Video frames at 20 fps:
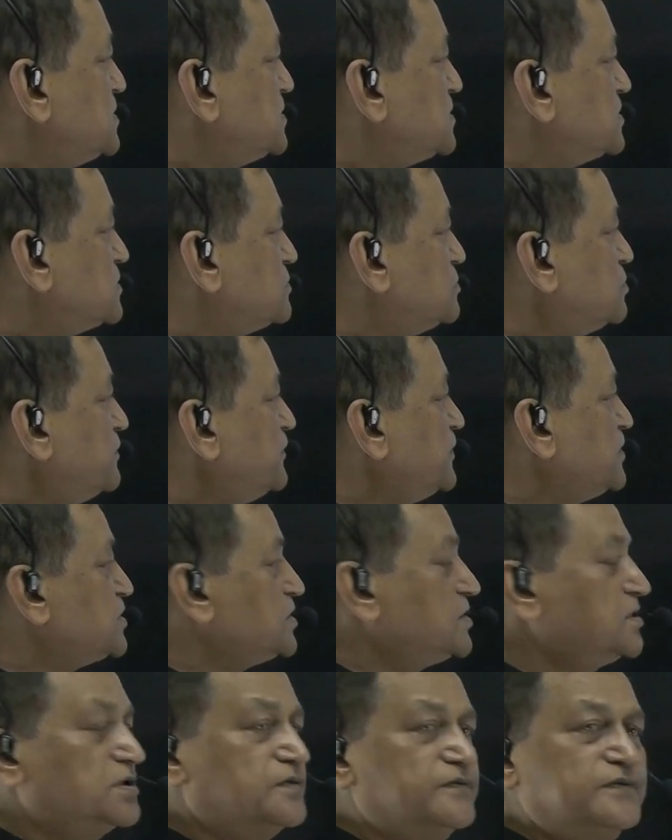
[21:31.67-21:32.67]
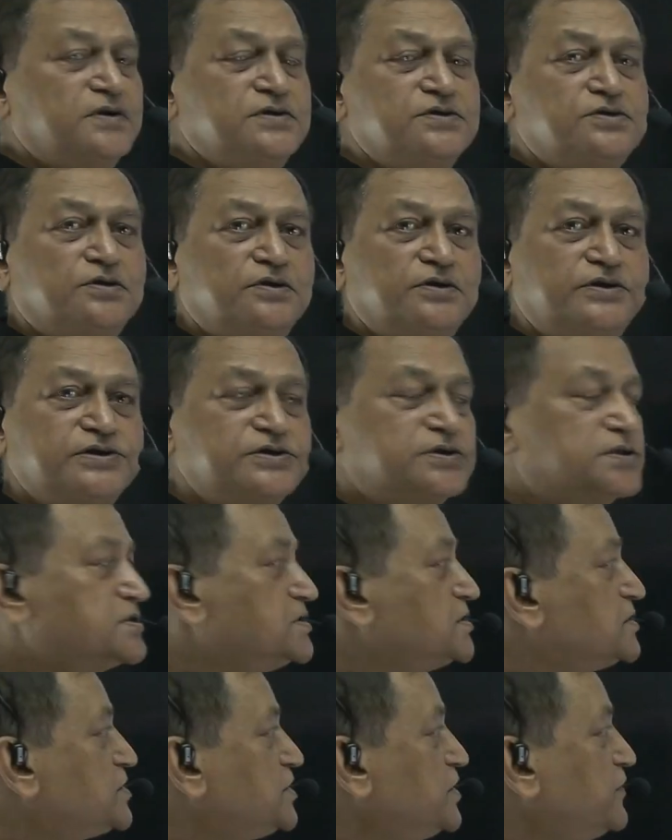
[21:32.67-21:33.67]
coefficient of consolidation,
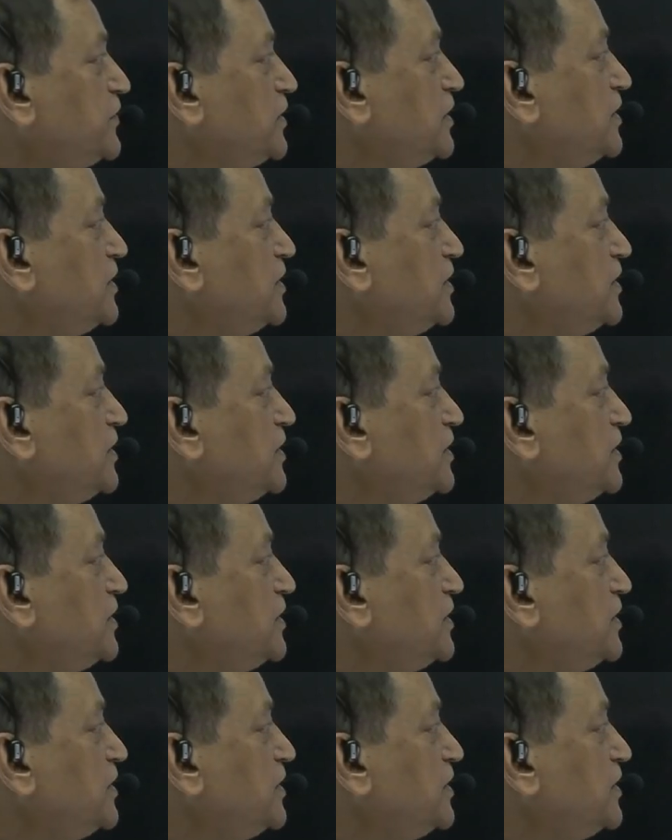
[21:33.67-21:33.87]
CV.